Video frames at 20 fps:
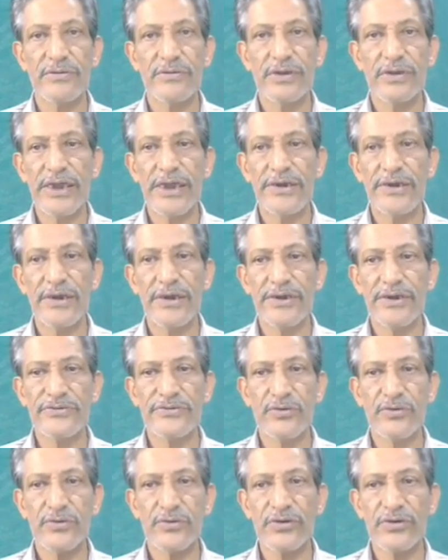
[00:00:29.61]

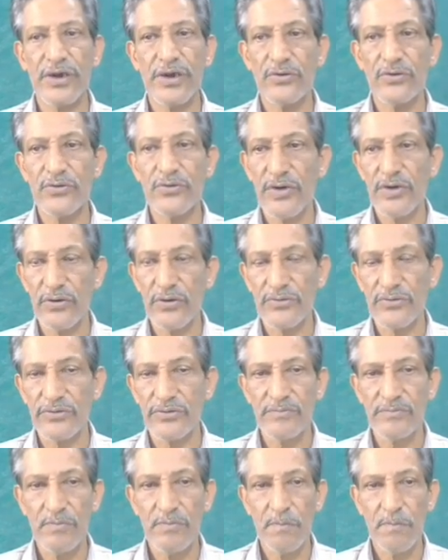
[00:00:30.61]
Let's not crowd
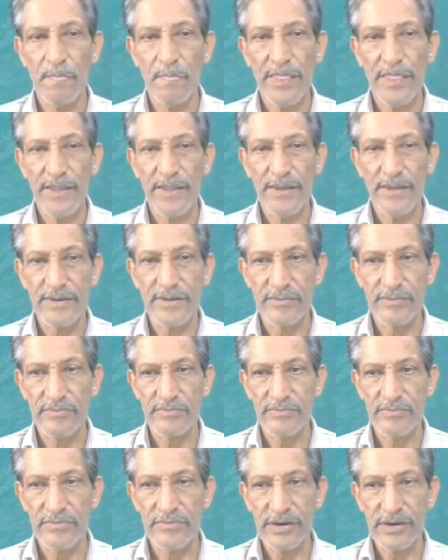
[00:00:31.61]
round
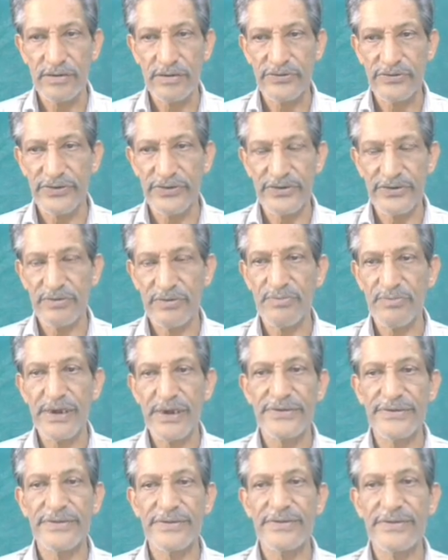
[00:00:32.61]
in certain
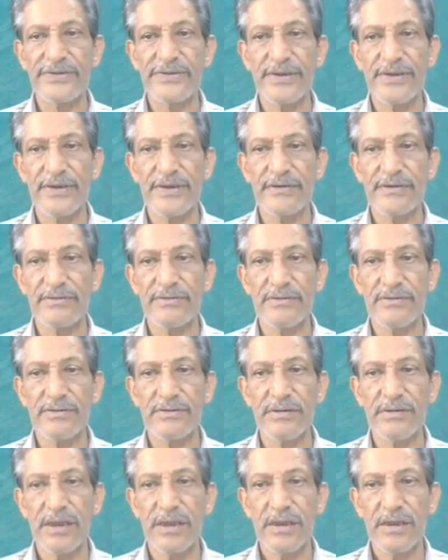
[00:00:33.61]
places
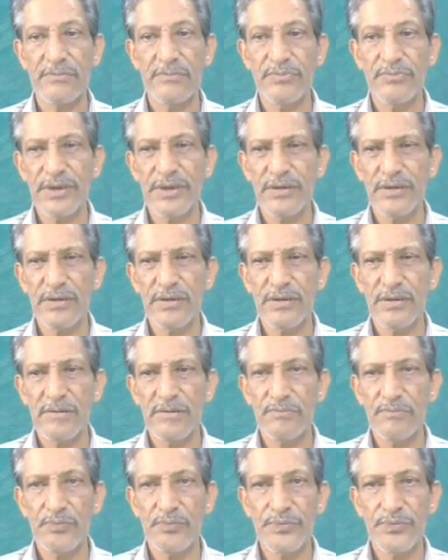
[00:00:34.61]
and be
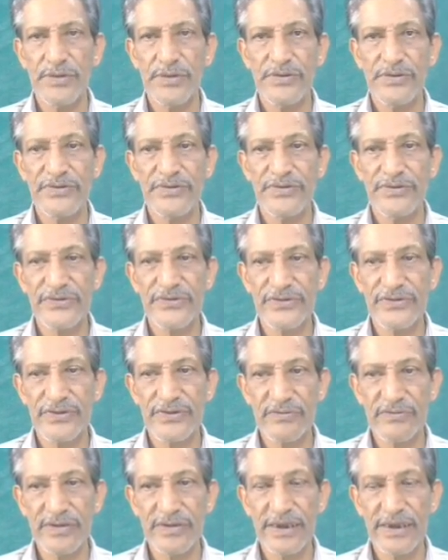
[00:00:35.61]

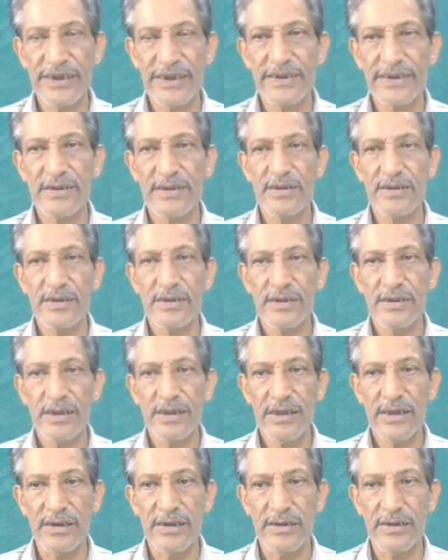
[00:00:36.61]
civically
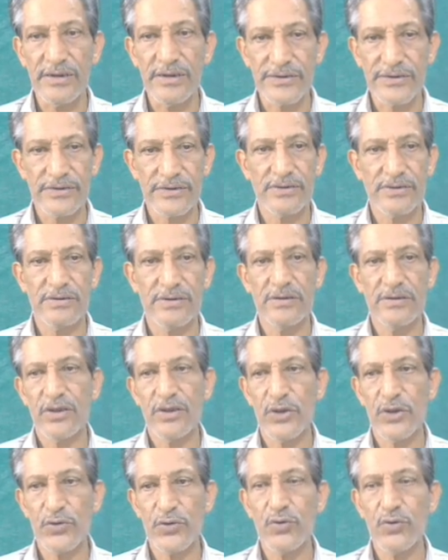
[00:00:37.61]
alert
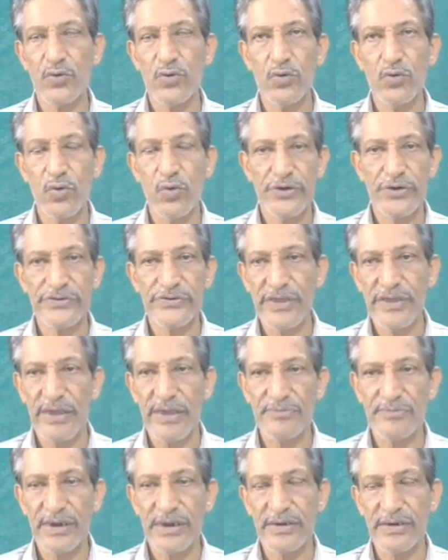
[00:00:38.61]
to what is
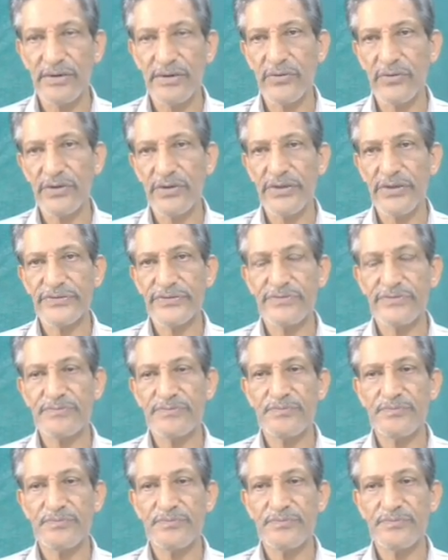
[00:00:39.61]
happening around us.